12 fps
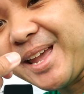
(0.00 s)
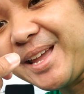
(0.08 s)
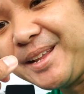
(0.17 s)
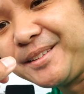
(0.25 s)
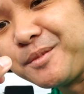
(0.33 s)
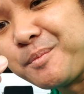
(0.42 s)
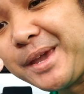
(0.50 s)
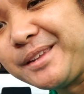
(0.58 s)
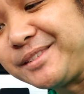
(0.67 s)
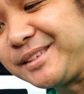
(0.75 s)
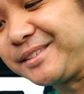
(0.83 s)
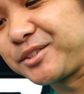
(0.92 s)
And it's
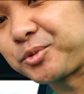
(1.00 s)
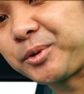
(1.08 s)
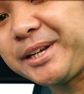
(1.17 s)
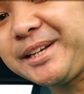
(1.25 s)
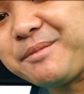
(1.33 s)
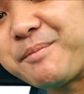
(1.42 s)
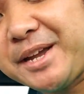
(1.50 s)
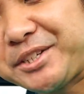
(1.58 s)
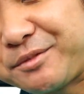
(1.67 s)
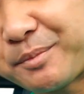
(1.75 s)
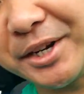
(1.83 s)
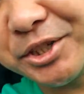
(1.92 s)
amazing. It's green and
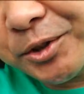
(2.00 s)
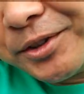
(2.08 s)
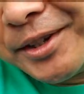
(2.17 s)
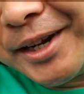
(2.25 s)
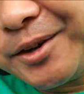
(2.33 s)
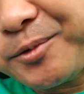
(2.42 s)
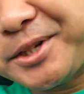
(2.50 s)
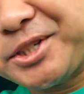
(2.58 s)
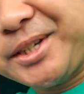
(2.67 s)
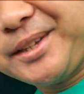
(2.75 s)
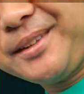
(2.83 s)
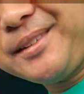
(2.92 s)
matches my shirt today,
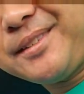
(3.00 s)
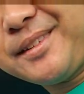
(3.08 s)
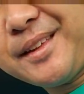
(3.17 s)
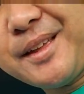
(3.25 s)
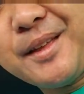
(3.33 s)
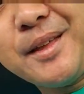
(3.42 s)
which is